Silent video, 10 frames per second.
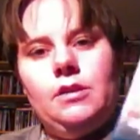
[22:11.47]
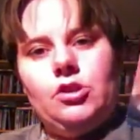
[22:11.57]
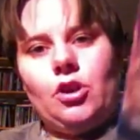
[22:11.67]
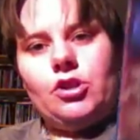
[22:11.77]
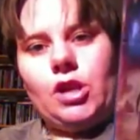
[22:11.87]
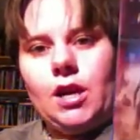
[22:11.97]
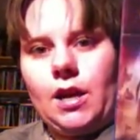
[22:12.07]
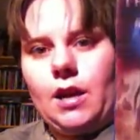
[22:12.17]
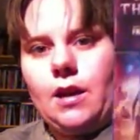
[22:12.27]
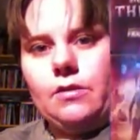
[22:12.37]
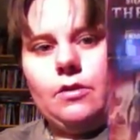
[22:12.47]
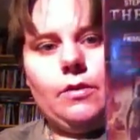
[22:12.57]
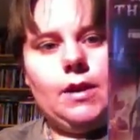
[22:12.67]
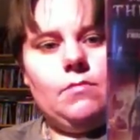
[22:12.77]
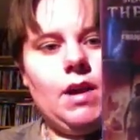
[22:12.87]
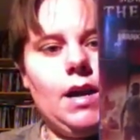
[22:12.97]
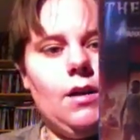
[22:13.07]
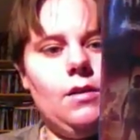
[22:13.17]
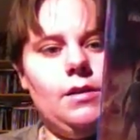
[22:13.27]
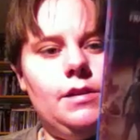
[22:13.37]
Shawshank and The Green
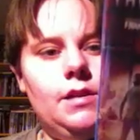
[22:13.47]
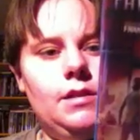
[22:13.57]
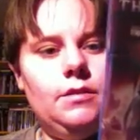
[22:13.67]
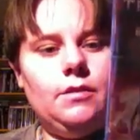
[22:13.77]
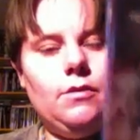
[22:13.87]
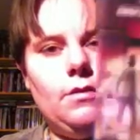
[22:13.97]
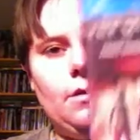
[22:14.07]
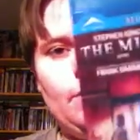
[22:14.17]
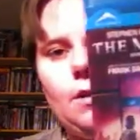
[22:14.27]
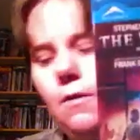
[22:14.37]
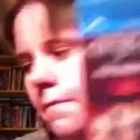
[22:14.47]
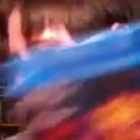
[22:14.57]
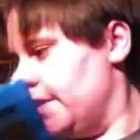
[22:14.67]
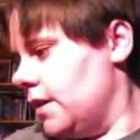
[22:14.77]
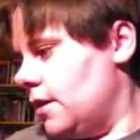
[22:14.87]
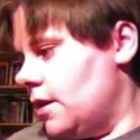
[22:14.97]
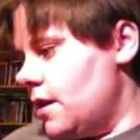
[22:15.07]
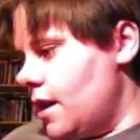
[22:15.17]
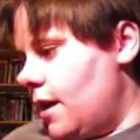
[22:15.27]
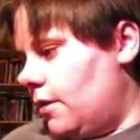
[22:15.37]
Mile. So there we go.
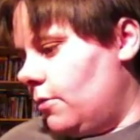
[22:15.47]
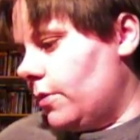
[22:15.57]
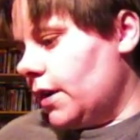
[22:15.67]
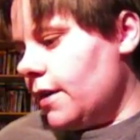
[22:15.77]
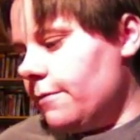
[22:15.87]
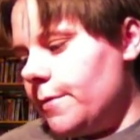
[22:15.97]
And the one I got